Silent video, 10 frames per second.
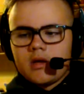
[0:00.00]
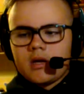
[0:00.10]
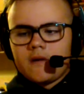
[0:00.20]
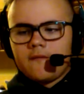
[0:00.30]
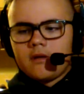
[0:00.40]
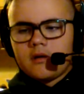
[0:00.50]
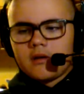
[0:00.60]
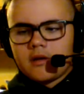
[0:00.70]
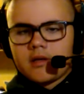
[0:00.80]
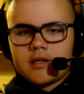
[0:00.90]
I've
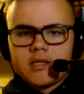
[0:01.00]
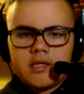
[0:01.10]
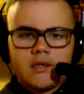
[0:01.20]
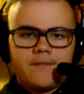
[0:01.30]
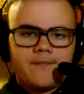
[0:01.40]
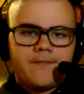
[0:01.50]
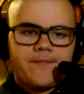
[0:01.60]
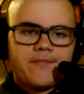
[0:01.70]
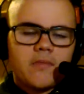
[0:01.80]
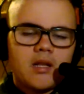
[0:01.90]
lost
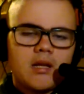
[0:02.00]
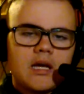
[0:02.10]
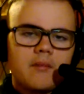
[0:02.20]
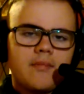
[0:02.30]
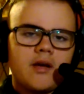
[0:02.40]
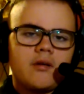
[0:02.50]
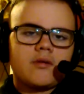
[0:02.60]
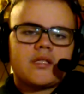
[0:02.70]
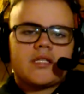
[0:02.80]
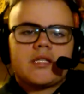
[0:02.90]

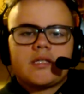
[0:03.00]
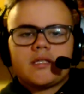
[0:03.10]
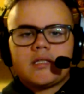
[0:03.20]
about